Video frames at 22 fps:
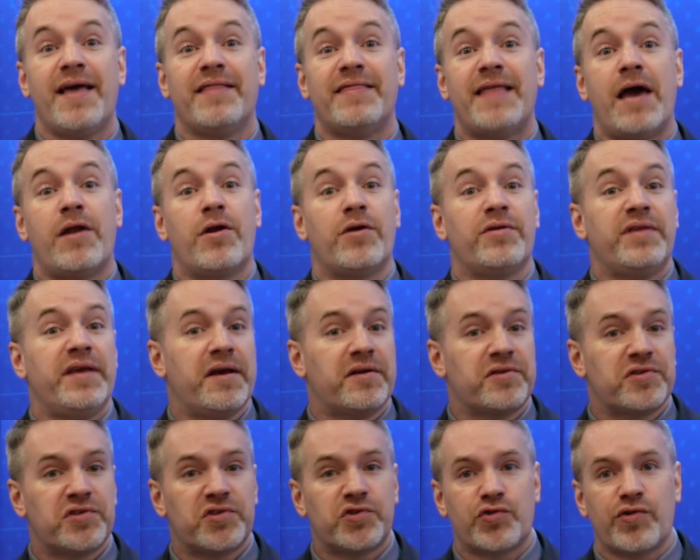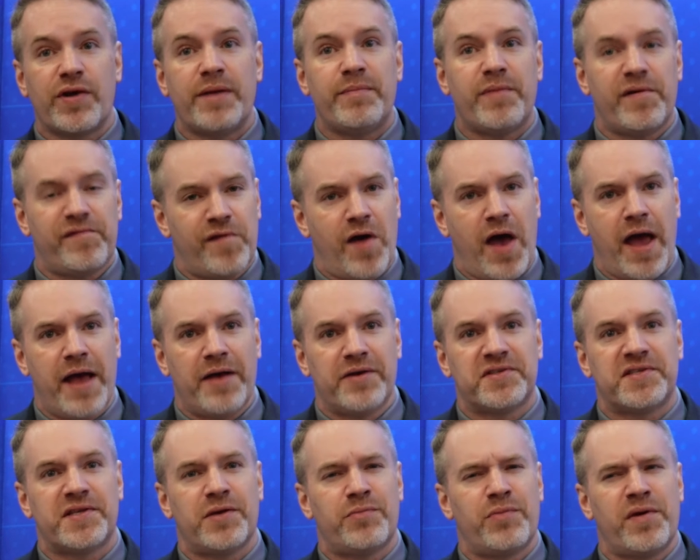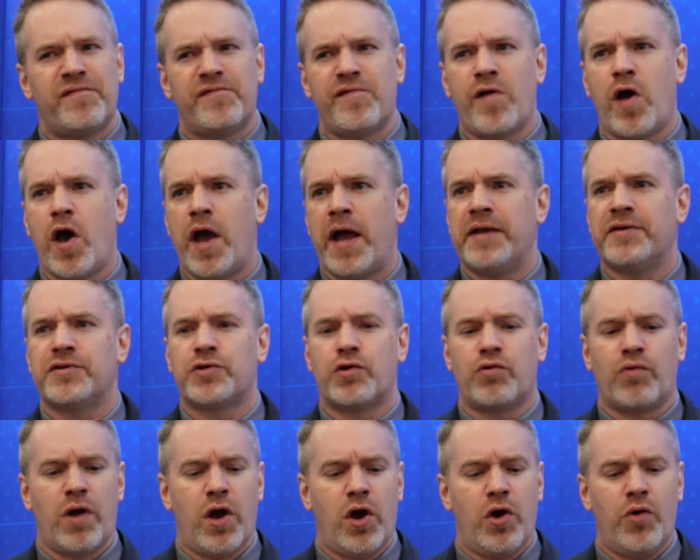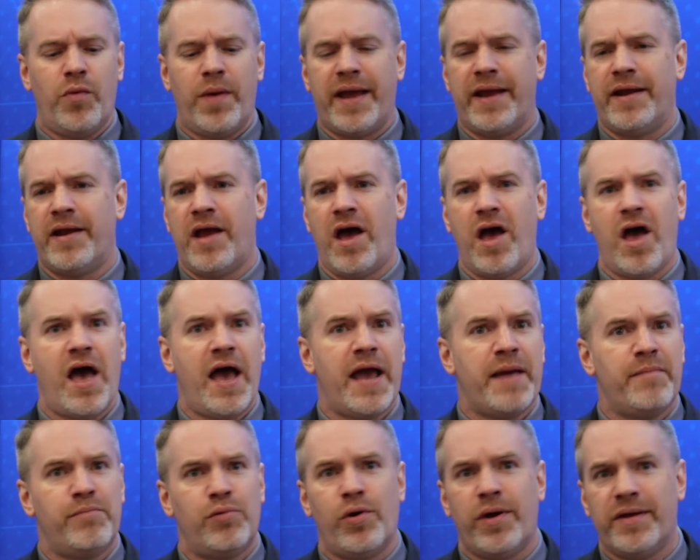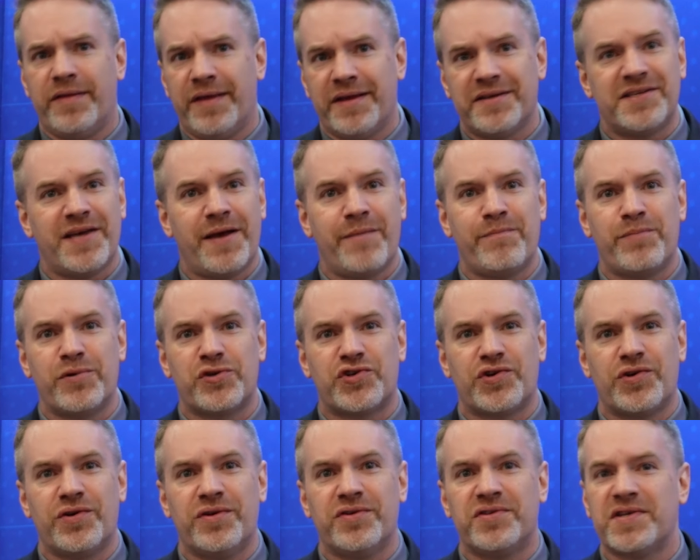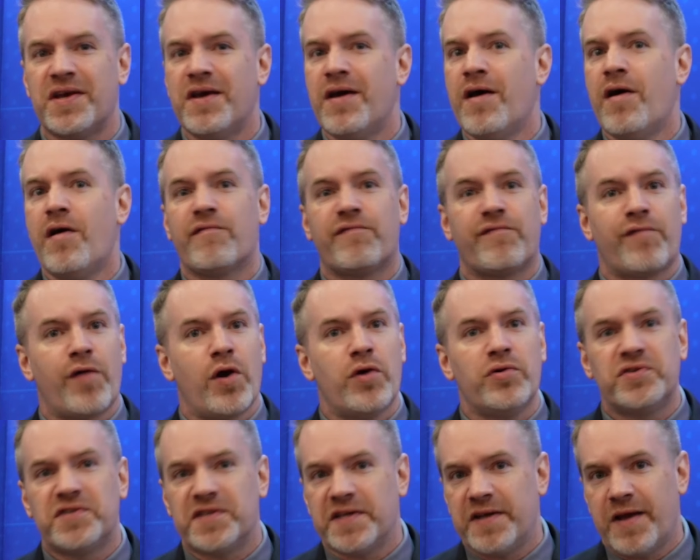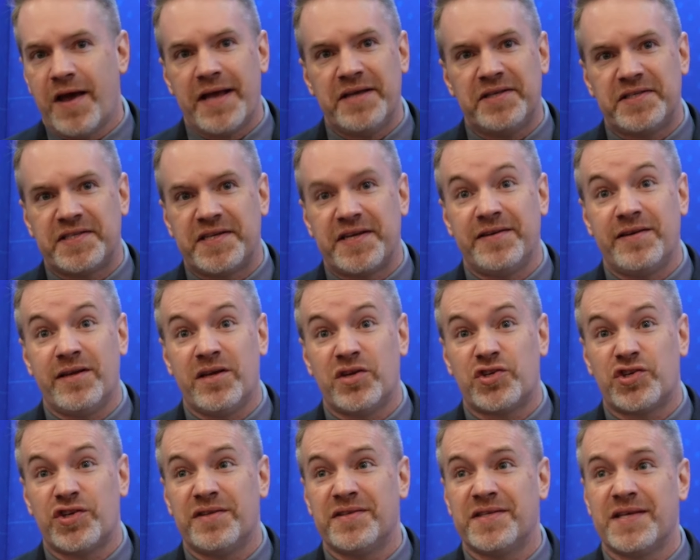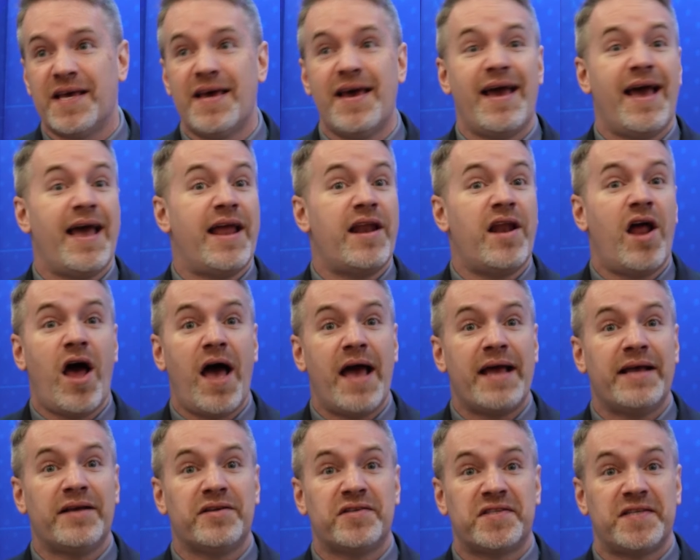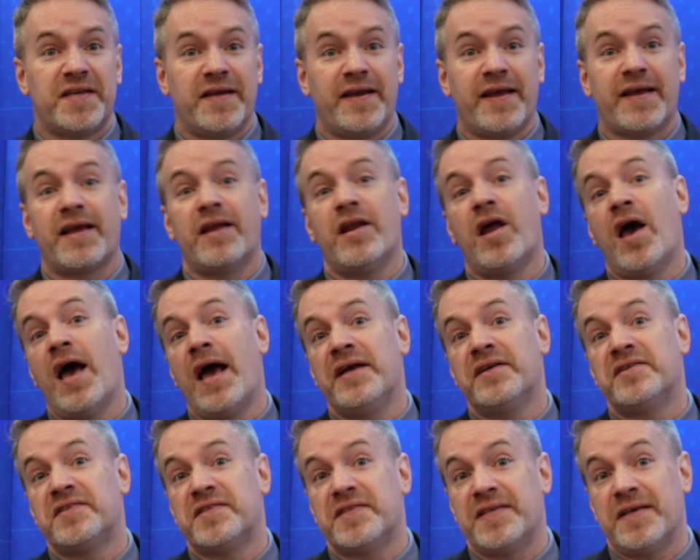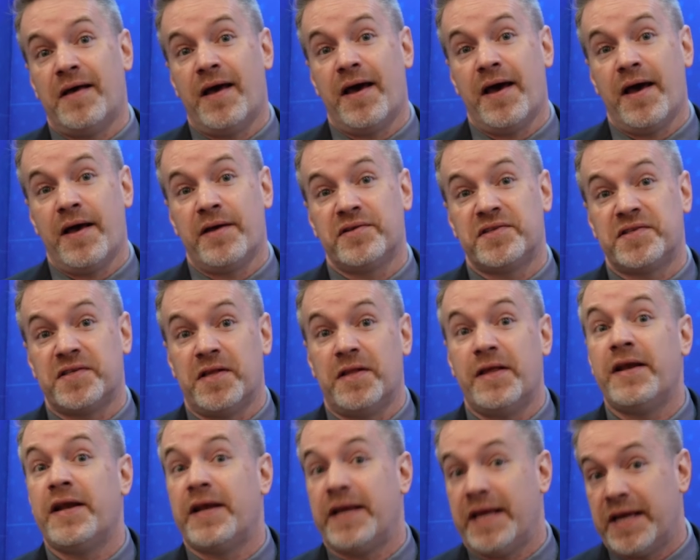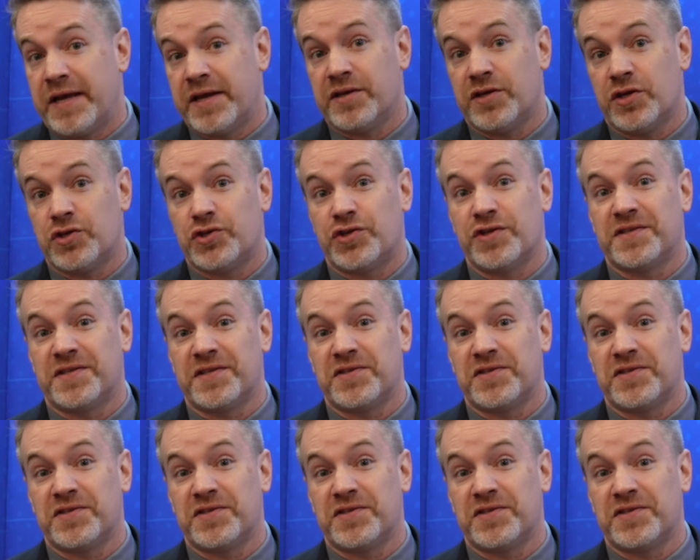that are the extremophiles that we find grow in high boiling temperatures, frozen ice conditions, and high acidic and high salinity conditions